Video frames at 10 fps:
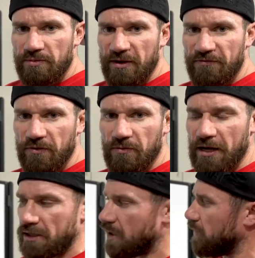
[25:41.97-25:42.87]
with my food
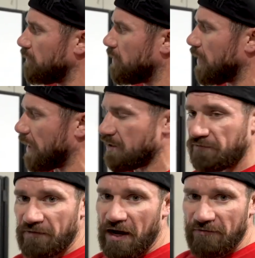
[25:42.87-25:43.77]
right now. I eat
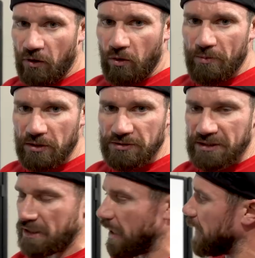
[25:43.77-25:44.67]
five whole meals
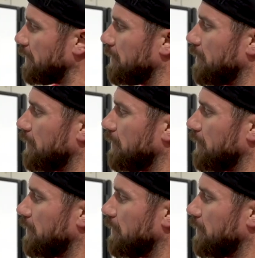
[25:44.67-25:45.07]
a day,